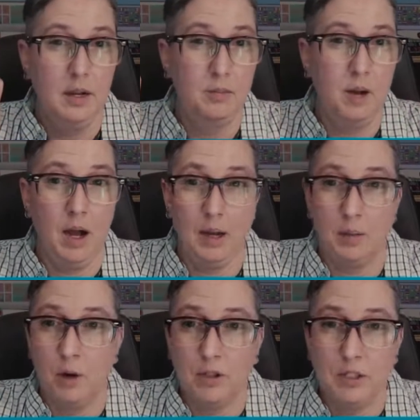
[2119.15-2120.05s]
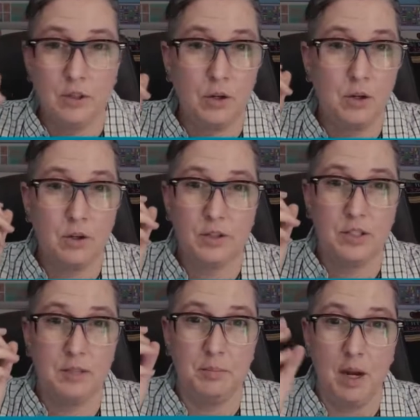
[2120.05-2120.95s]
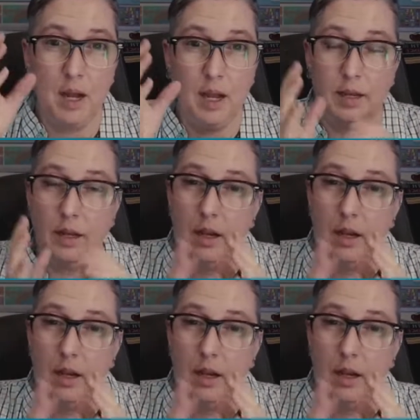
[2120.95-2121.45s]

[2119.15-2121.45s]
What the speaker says: my emerging learners and my